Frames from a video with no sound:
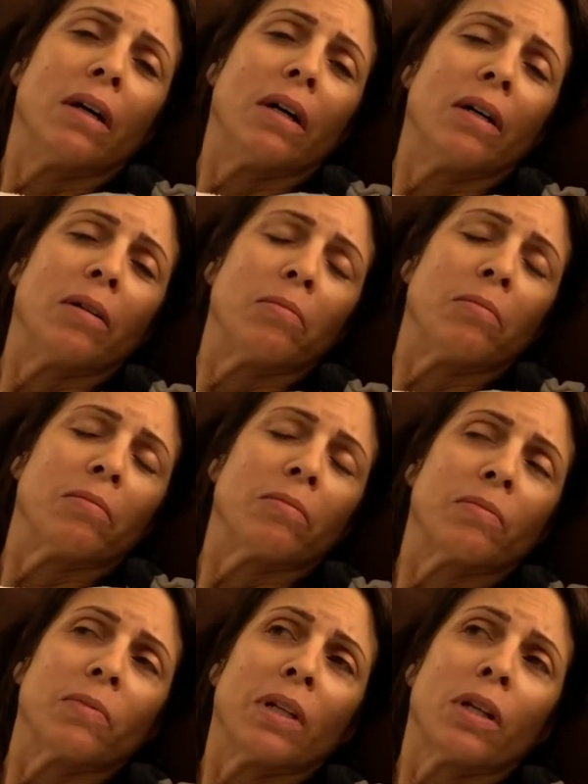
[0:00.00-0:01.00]
um,
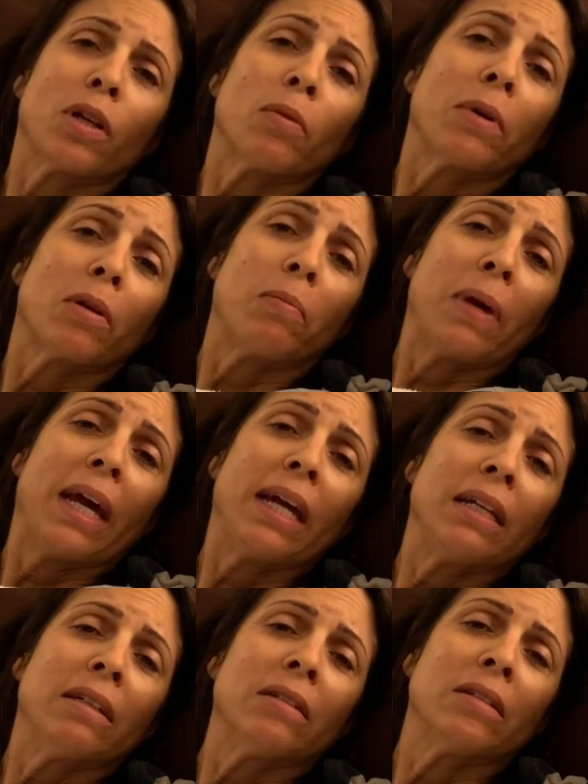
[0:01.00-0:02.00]
a little bit of
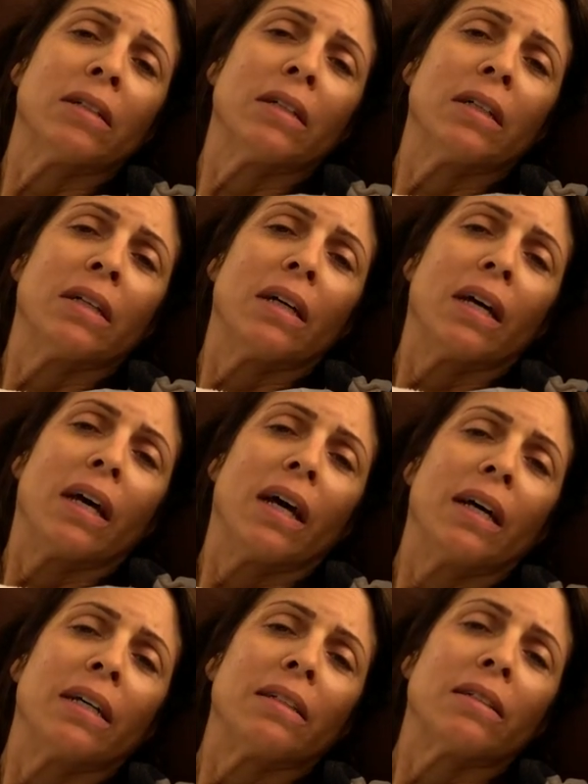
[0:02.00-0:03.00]
pain
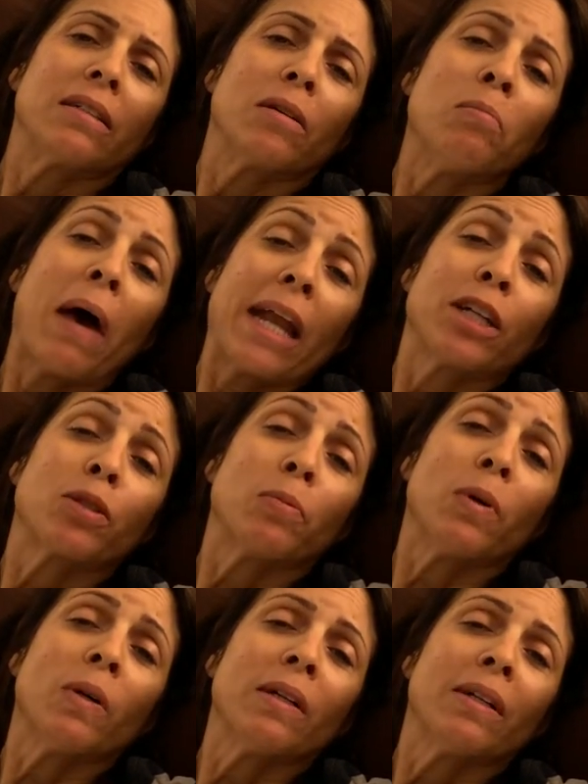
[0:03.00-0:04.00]
and
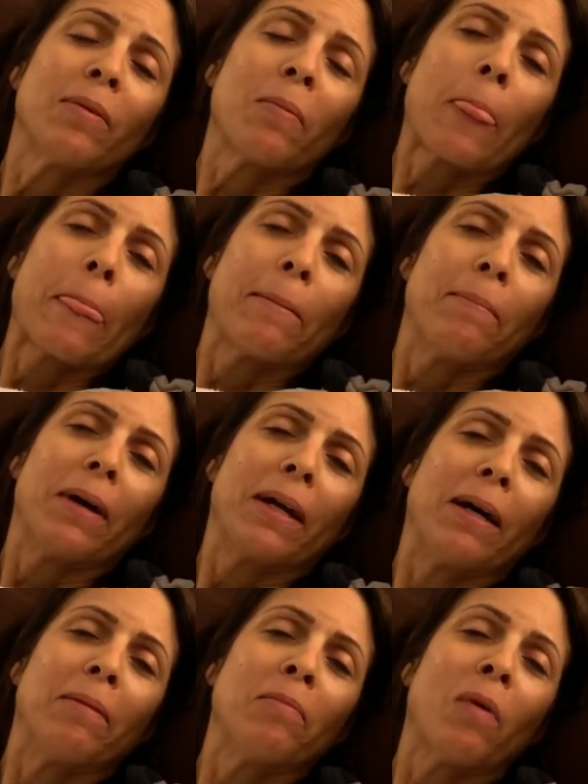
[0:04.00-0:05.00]
manageable, but
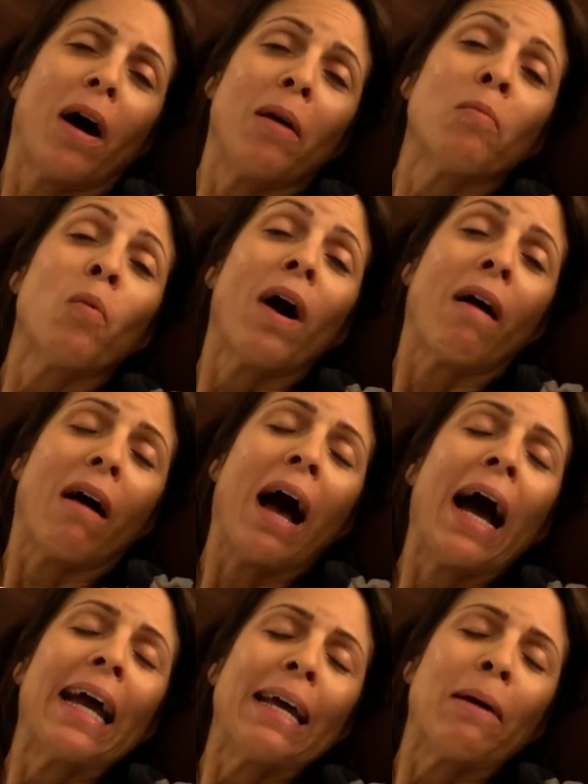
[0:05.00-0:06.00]
I'm, I'm well.
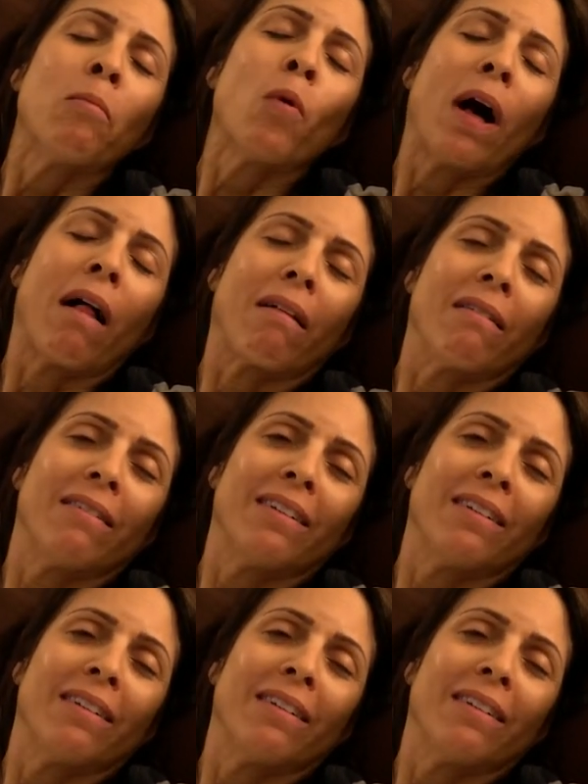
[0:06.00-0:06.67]
I am well.